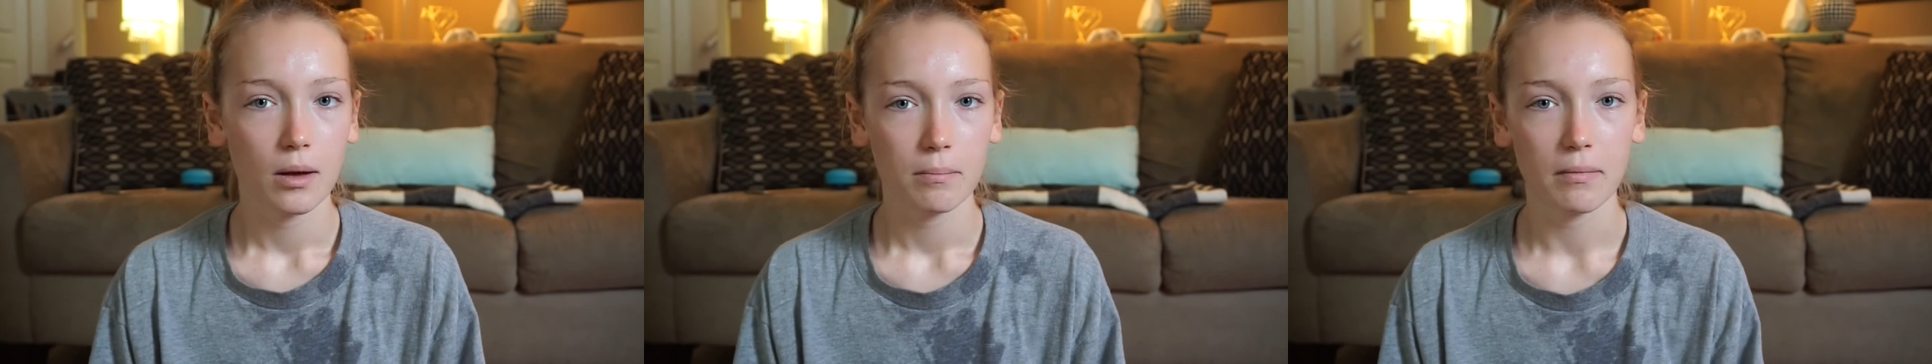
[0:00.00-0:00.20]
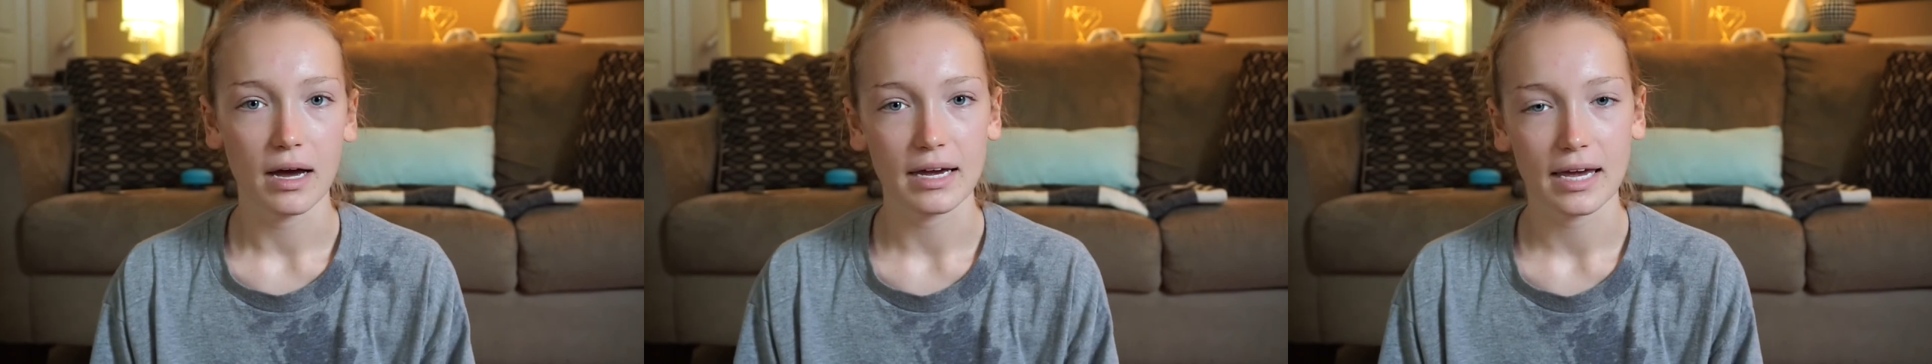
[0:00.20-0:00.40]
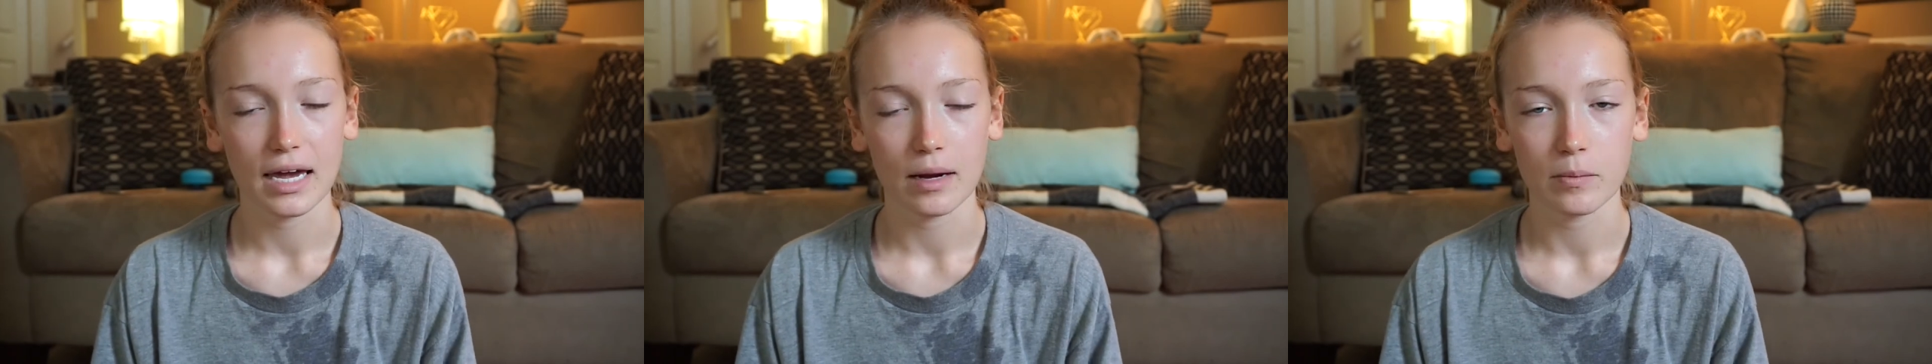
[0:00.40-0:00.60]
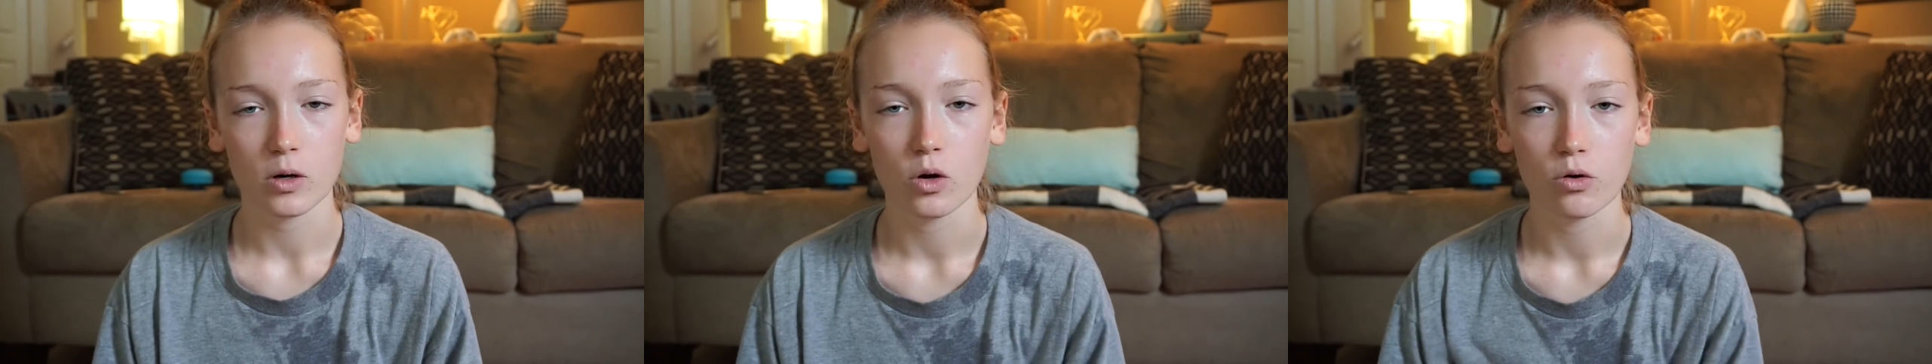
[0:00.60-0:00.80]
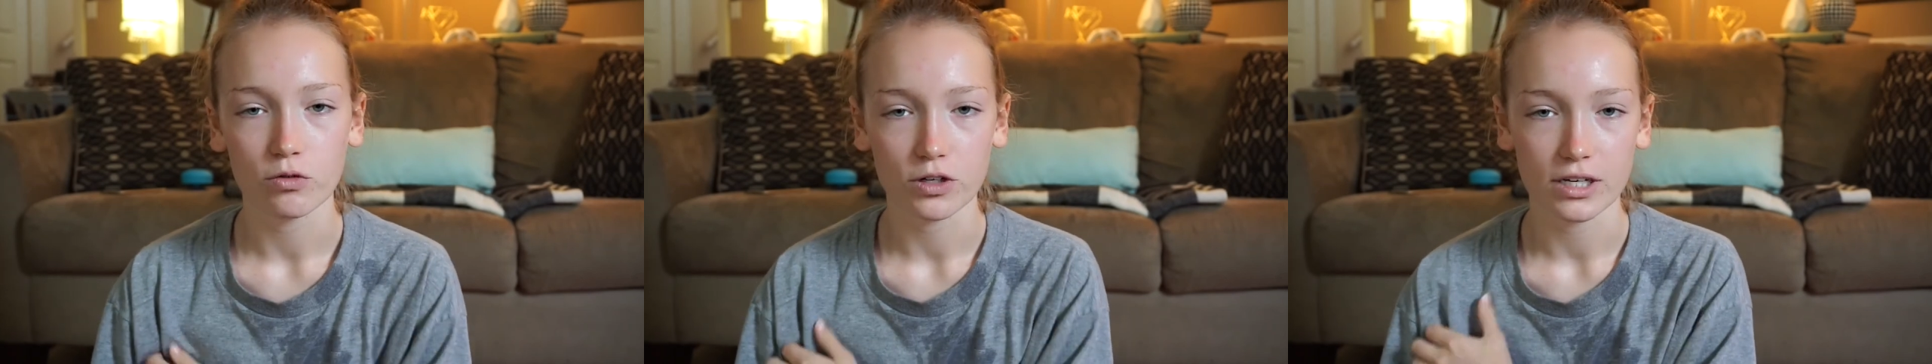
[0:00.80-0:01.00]
My camera
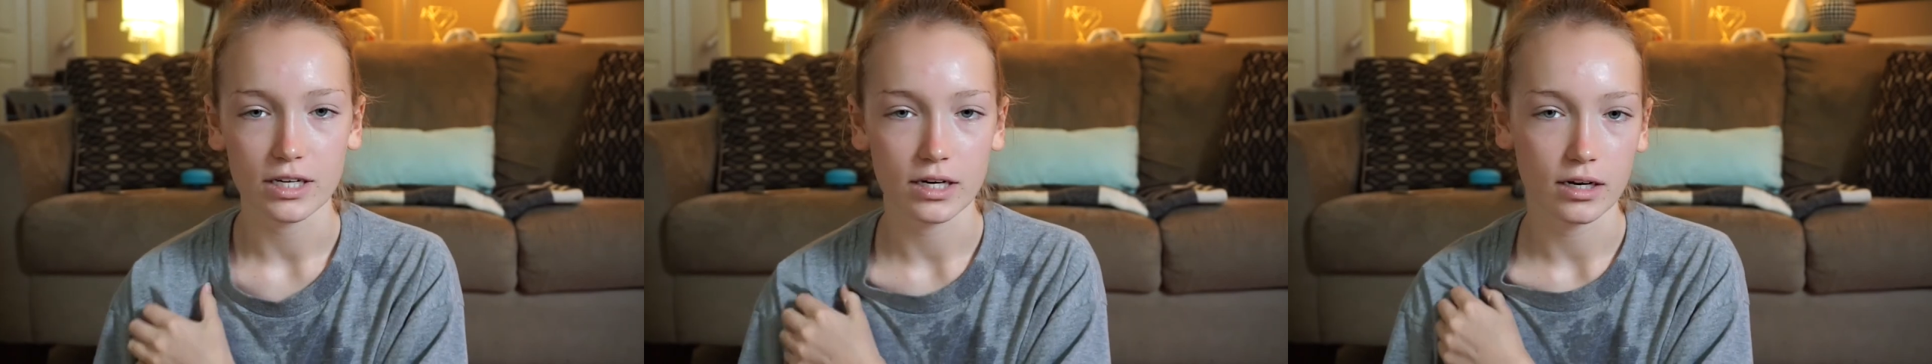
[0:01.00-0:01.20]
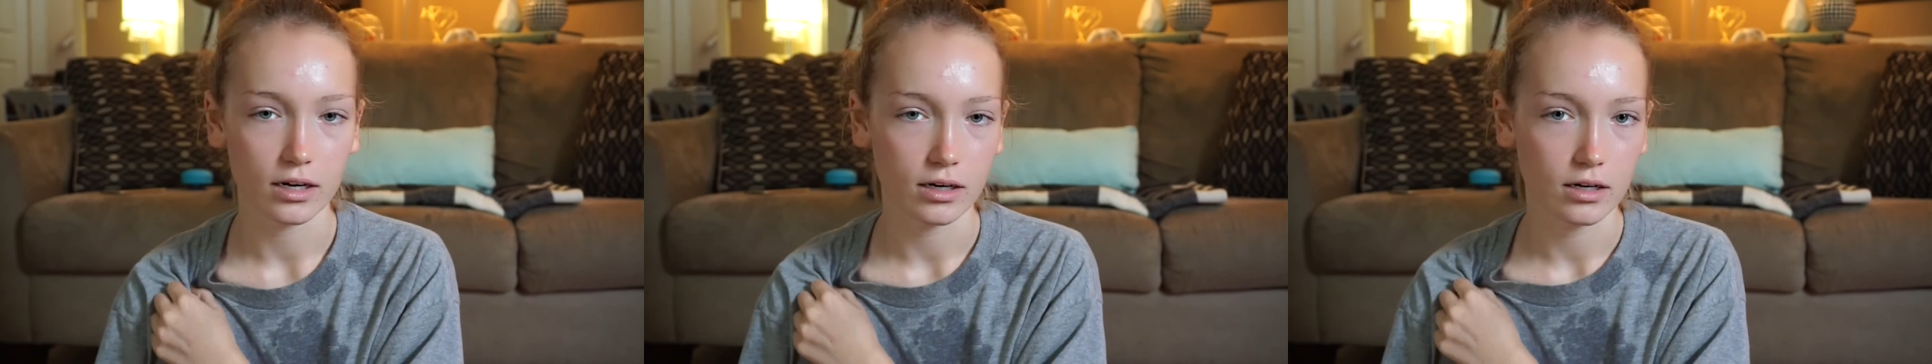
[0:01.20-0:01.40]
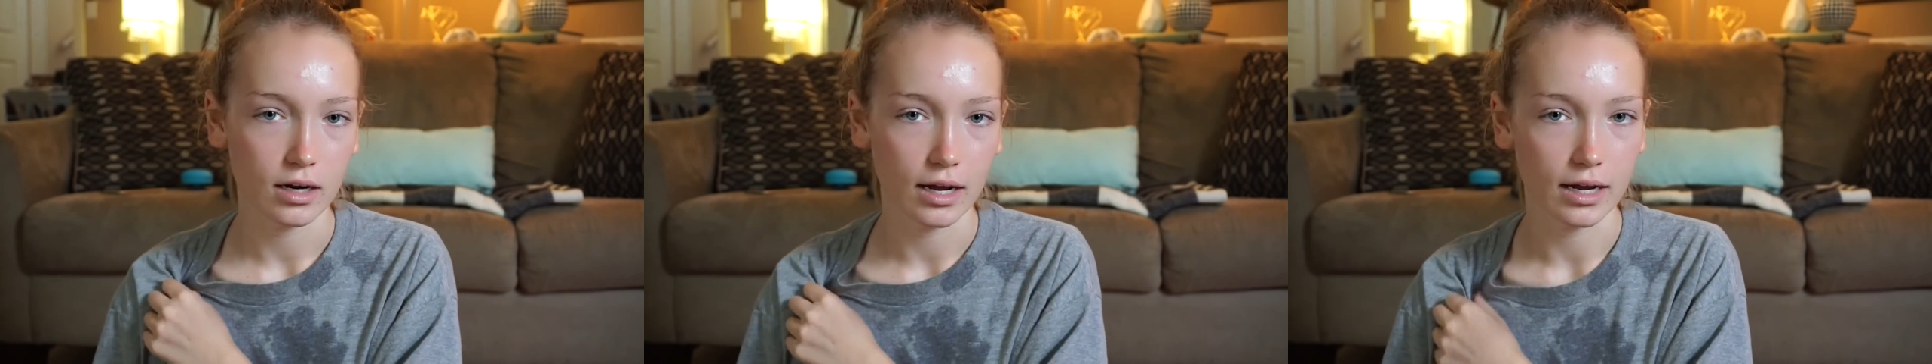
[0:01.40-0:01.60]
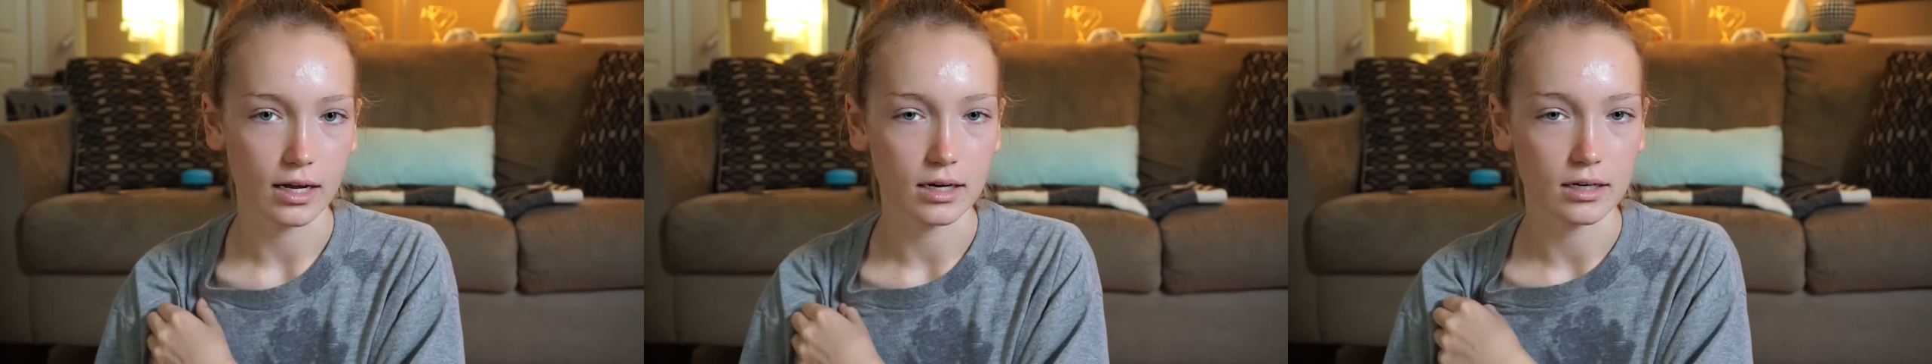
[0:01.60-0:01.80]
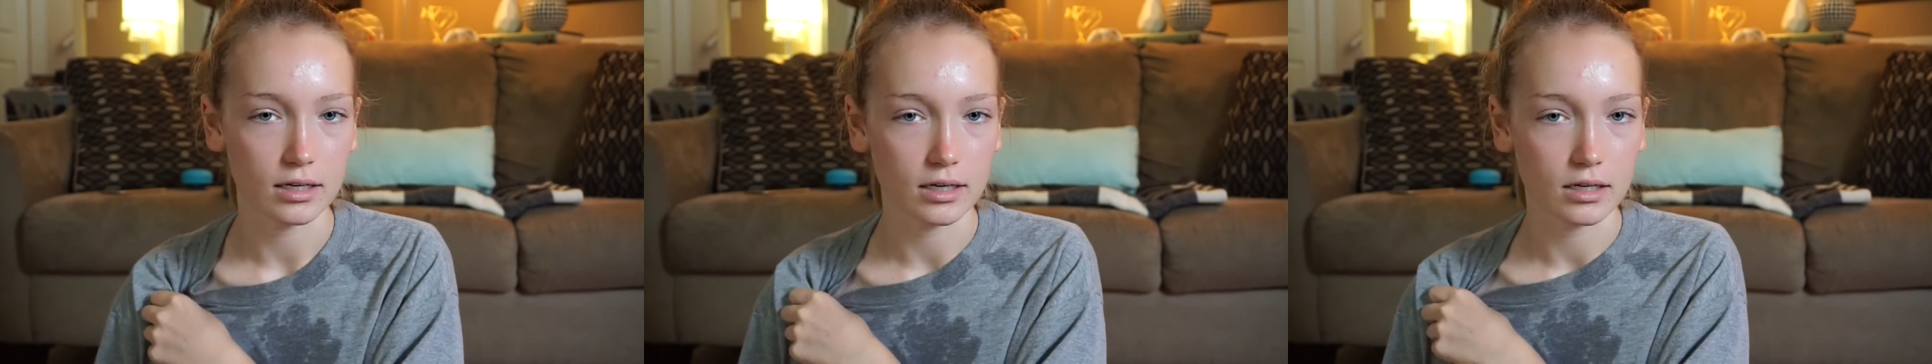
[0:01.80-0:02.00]
overheated
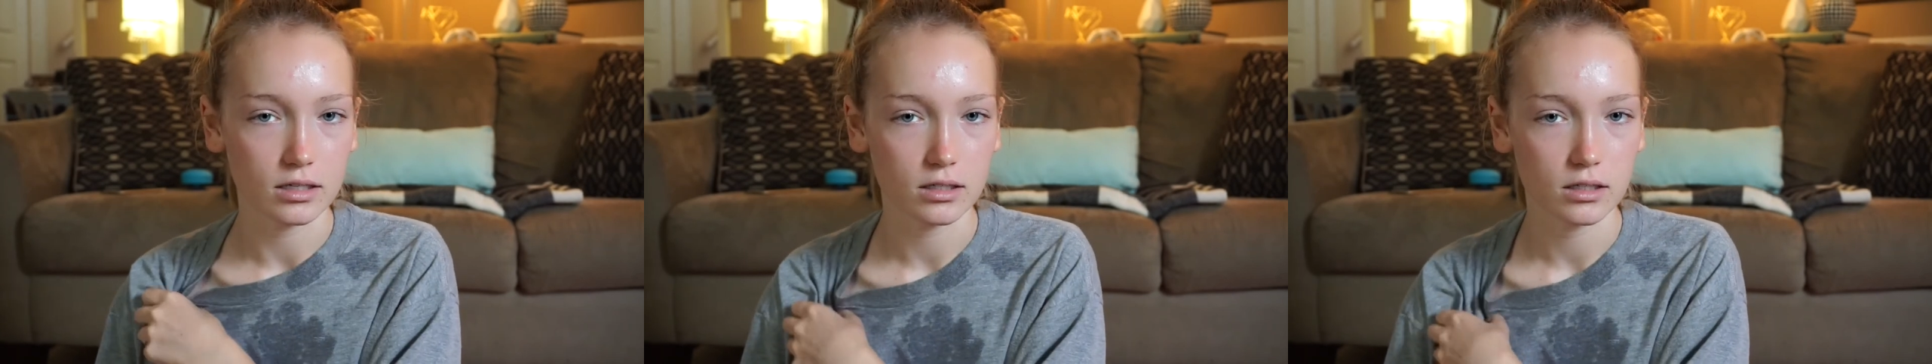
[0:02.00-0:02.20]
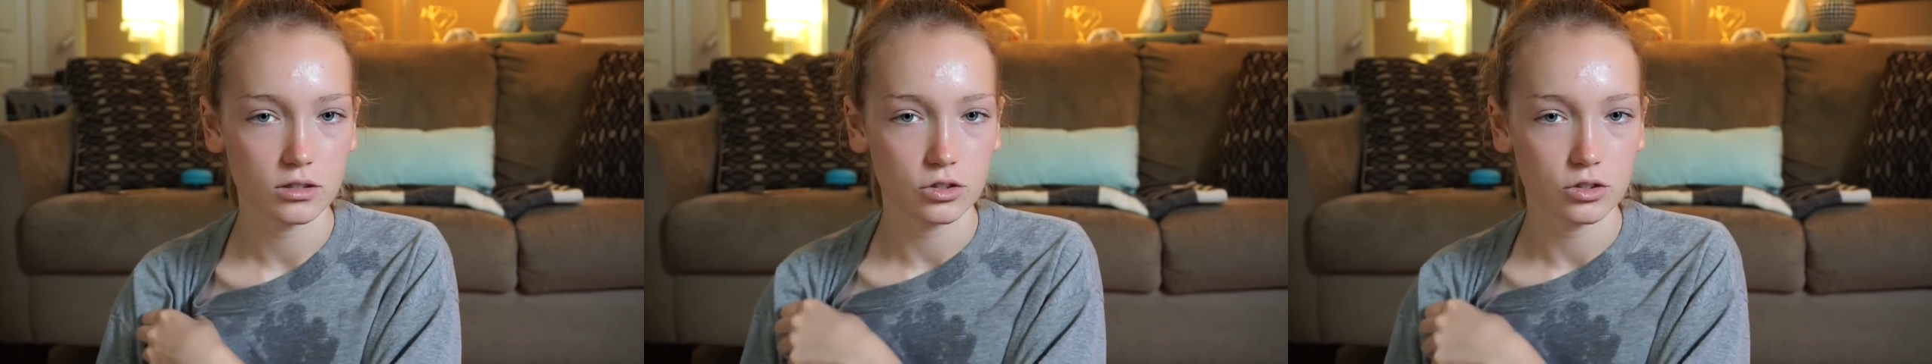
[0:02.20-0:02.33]
and it